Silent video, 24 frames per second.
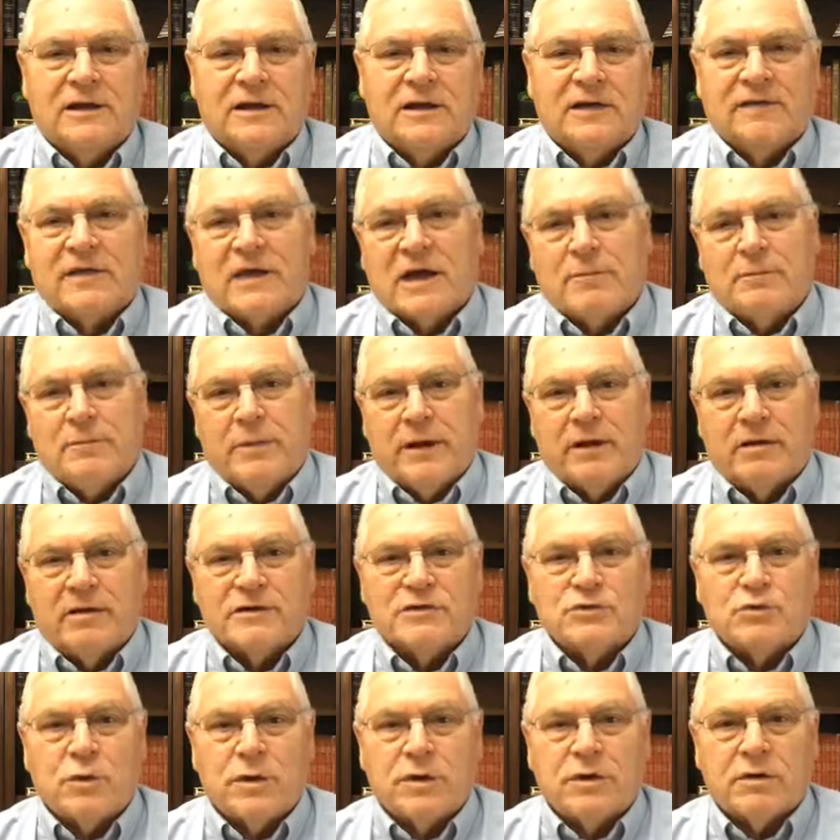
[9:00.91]
if that bear
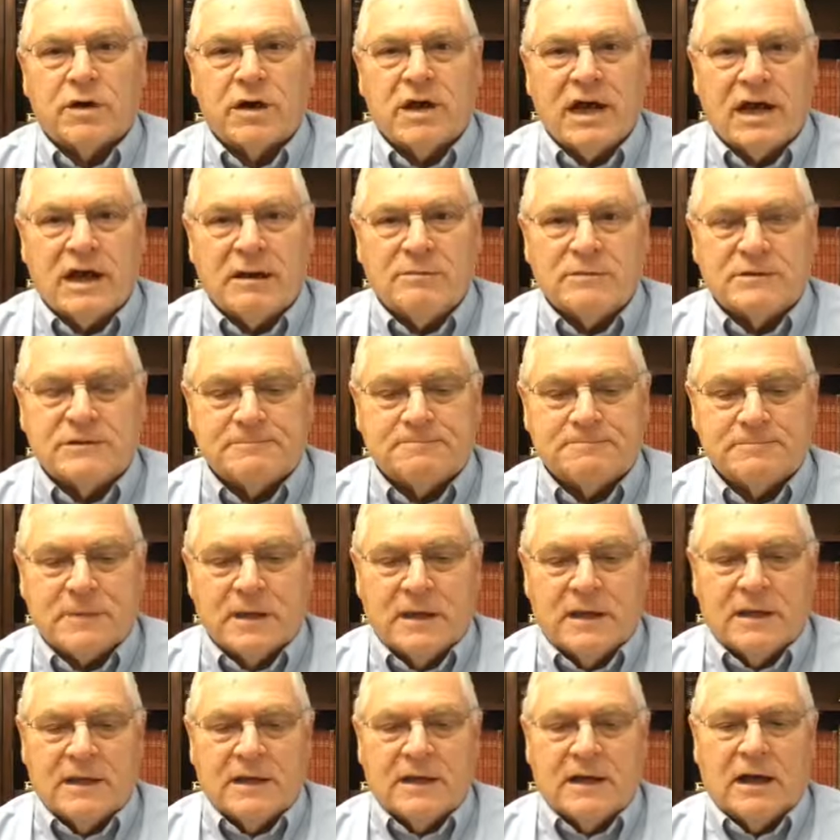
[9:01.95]
is with her cubs.
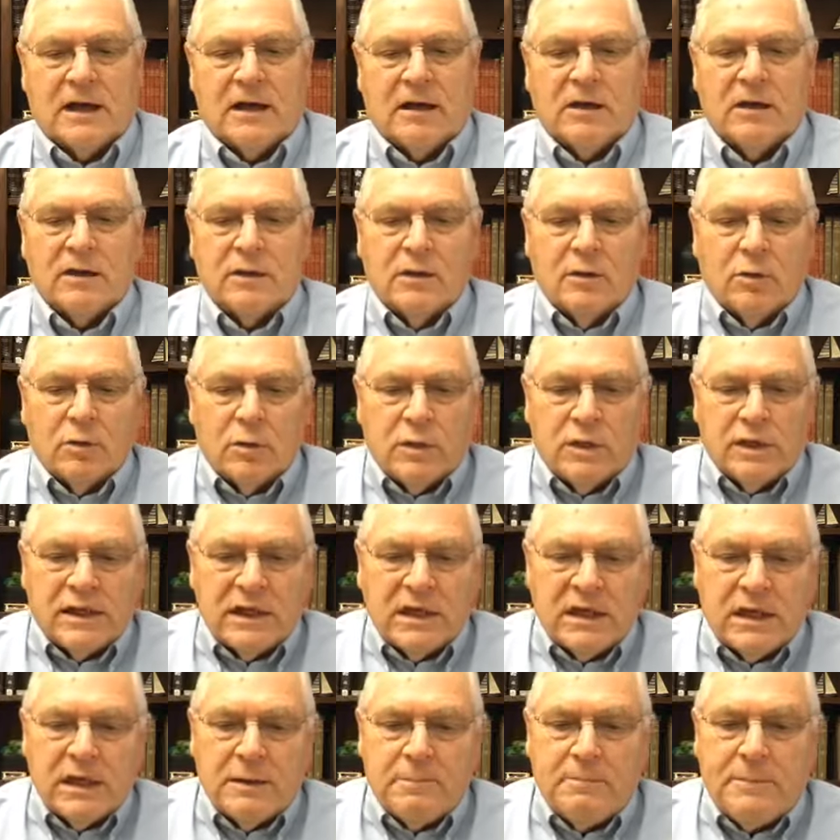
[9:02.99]
Now,
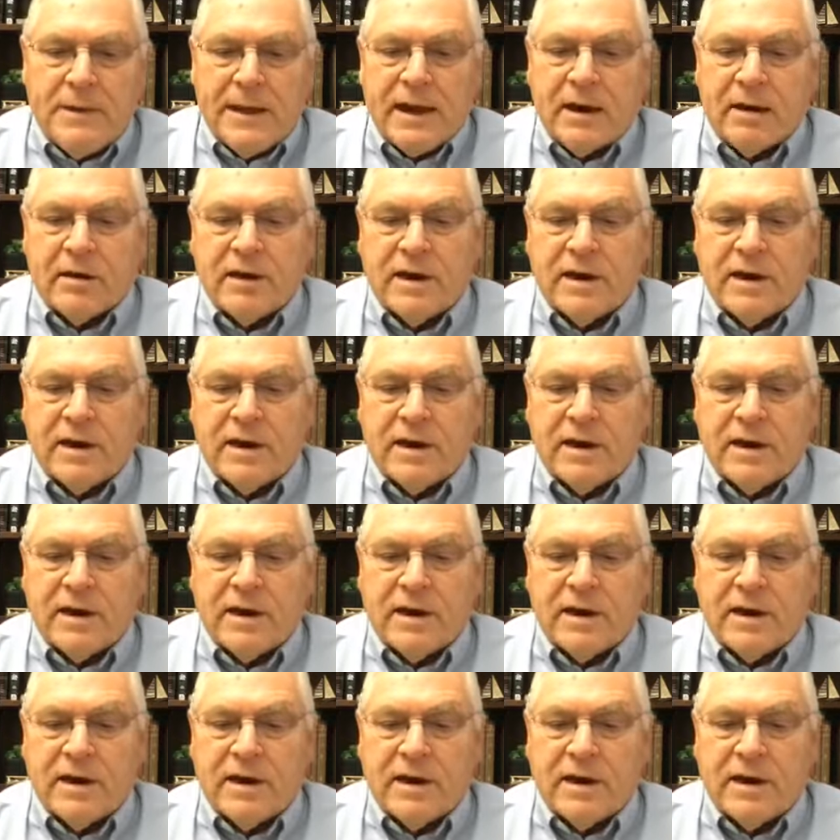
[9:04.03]
the bear